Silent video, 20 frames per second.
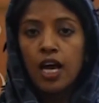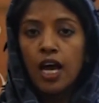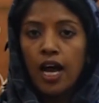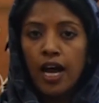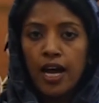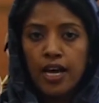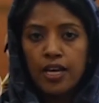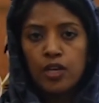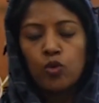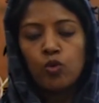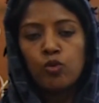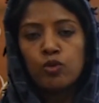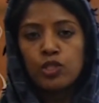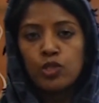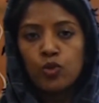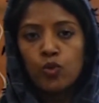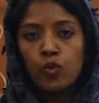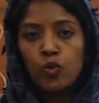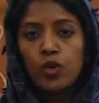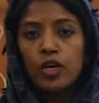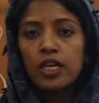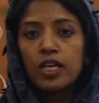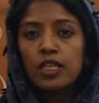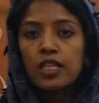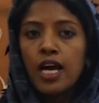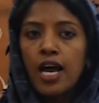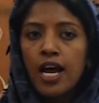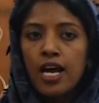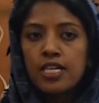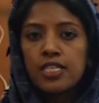And also,
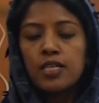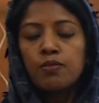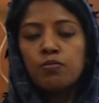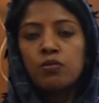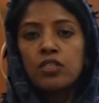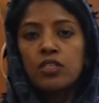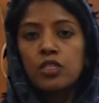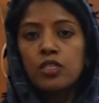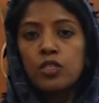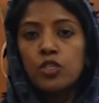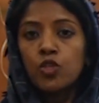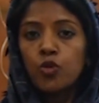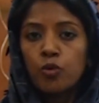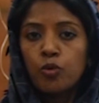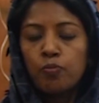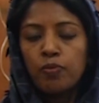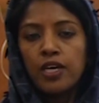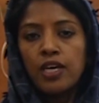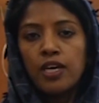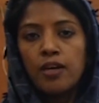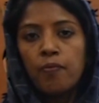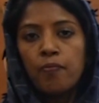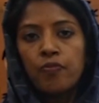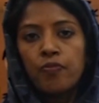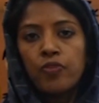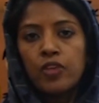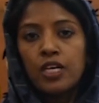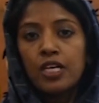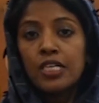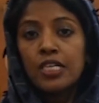the atom should be
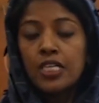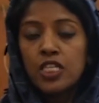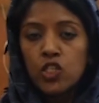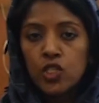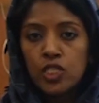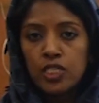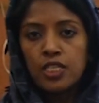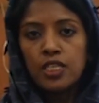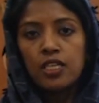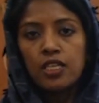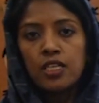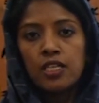rigid,